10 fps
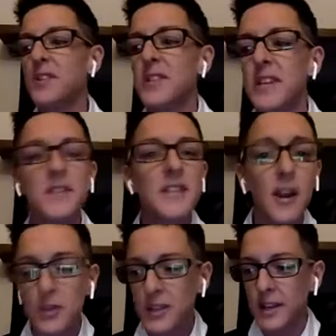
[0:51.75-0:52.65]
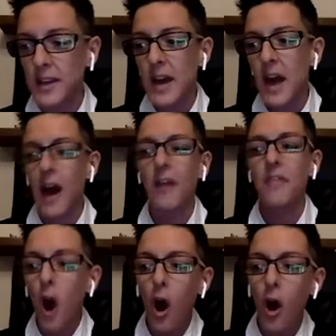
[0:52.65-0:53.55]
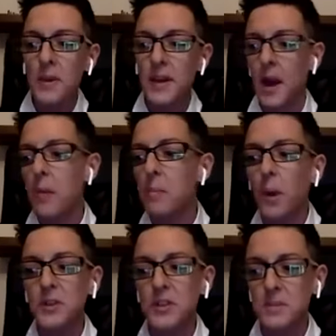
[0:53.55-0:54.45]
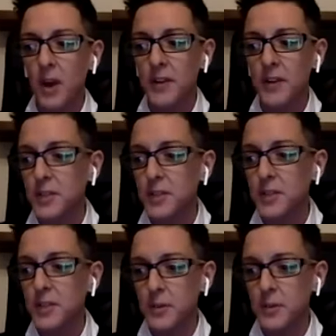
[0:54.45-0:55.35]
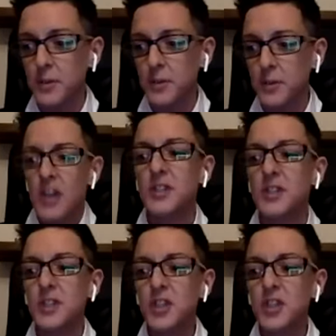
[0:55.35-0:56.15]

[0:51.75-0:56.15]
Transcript: that emphasizes the integrity and the harmony of body, mind, and spirit.